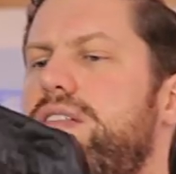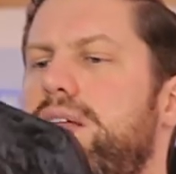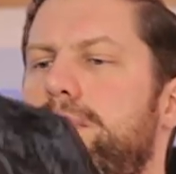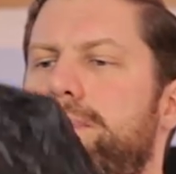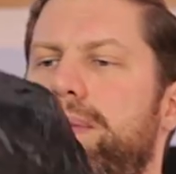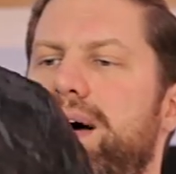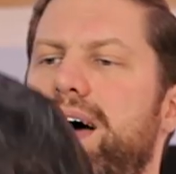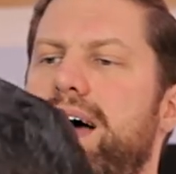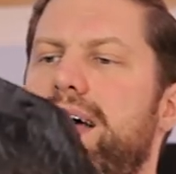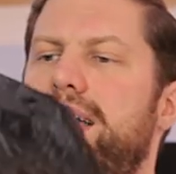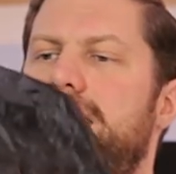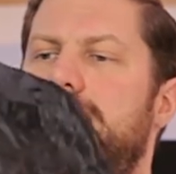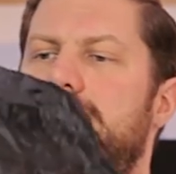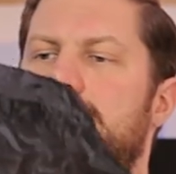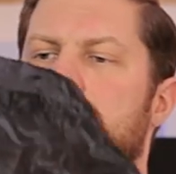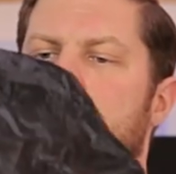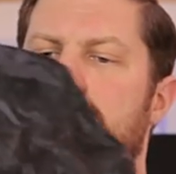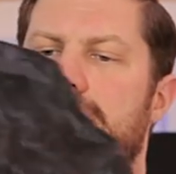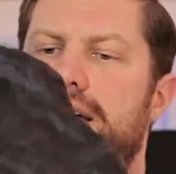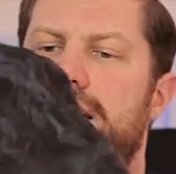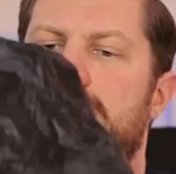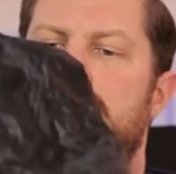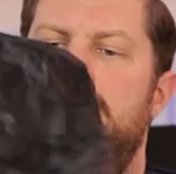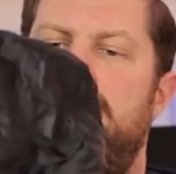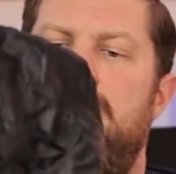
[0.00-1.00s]
the bag
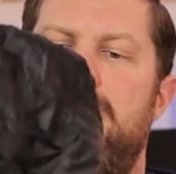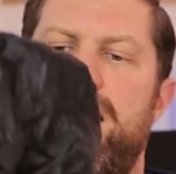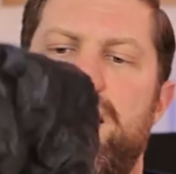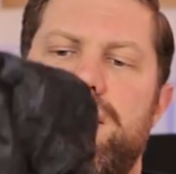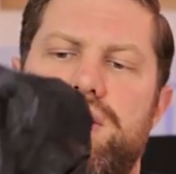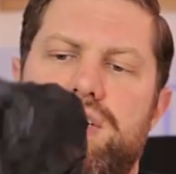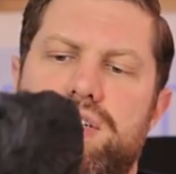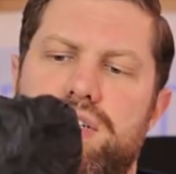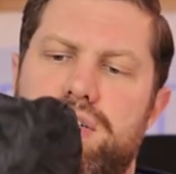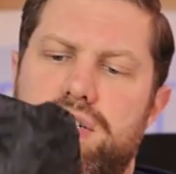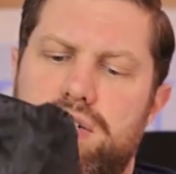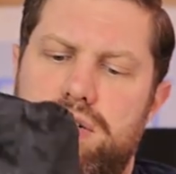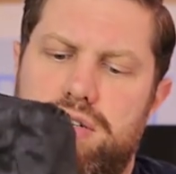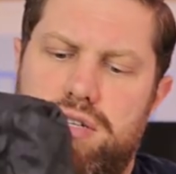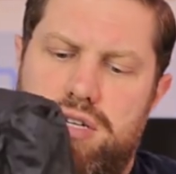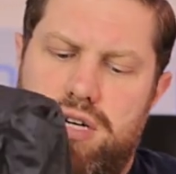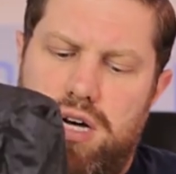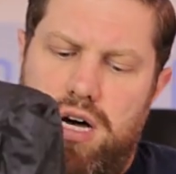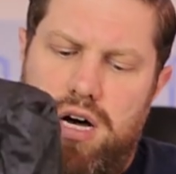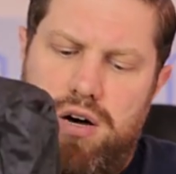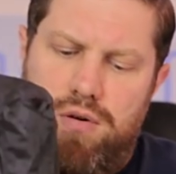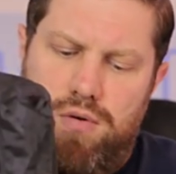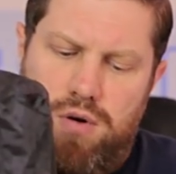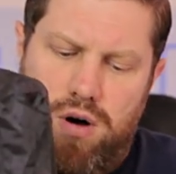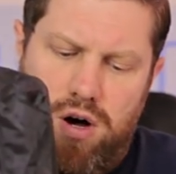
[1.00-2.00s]
and it should
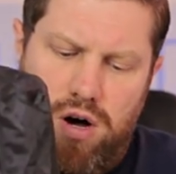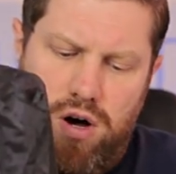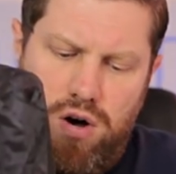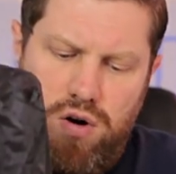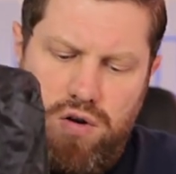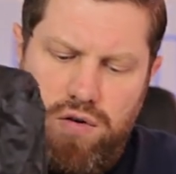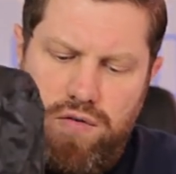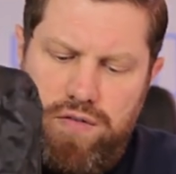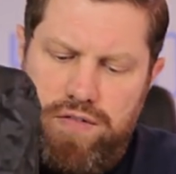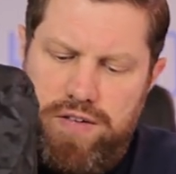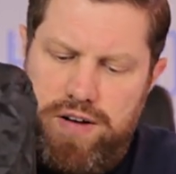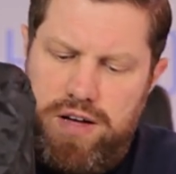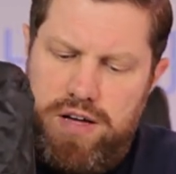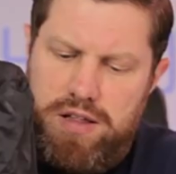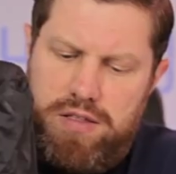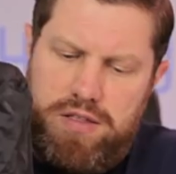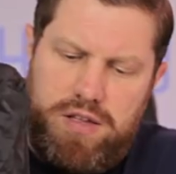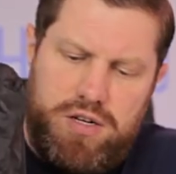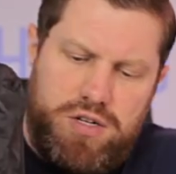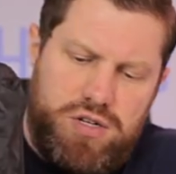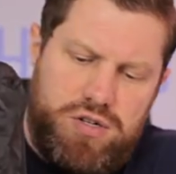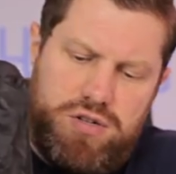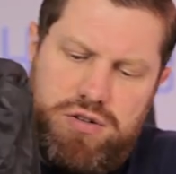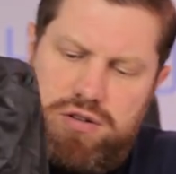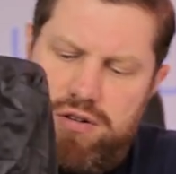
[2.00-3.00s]
go over
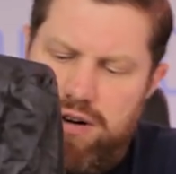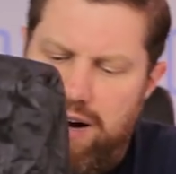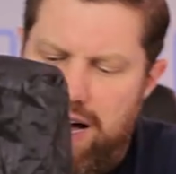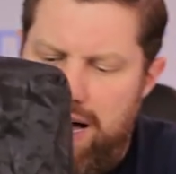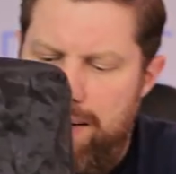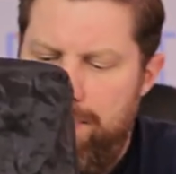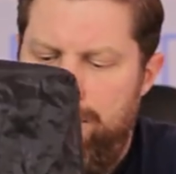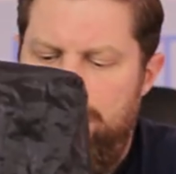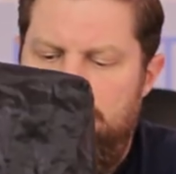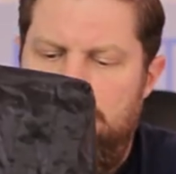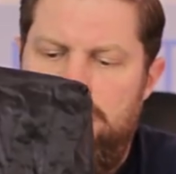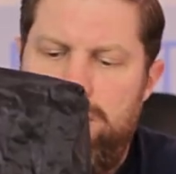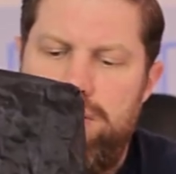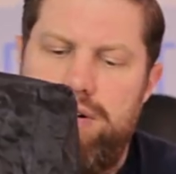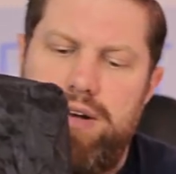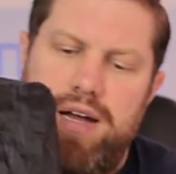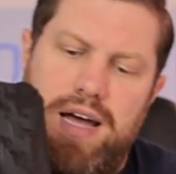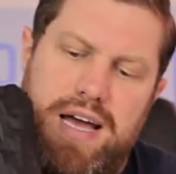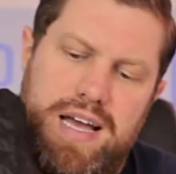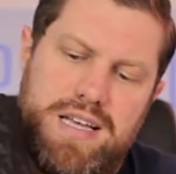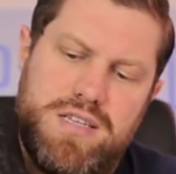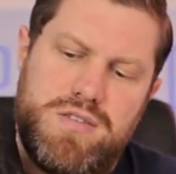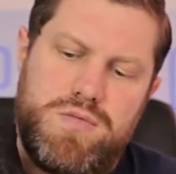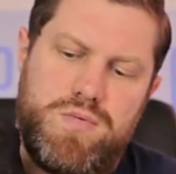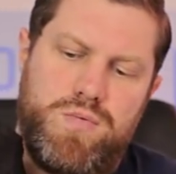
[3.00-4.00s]
the tripod
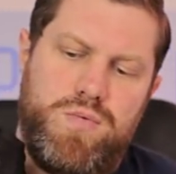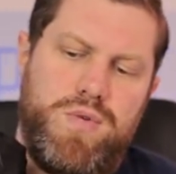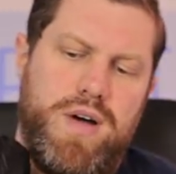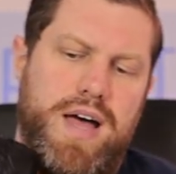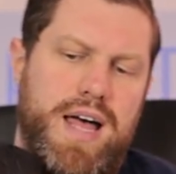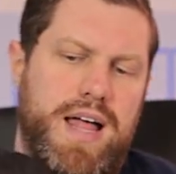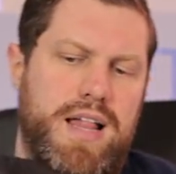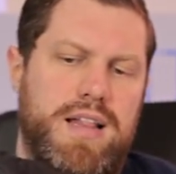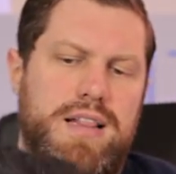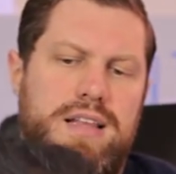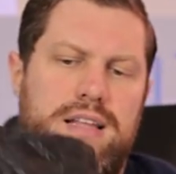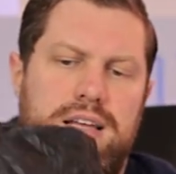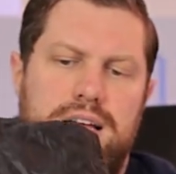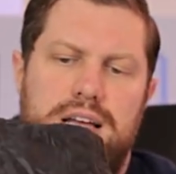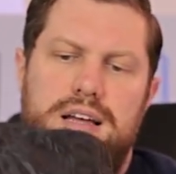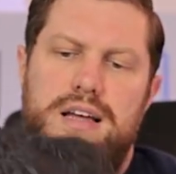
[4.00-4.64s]
as well.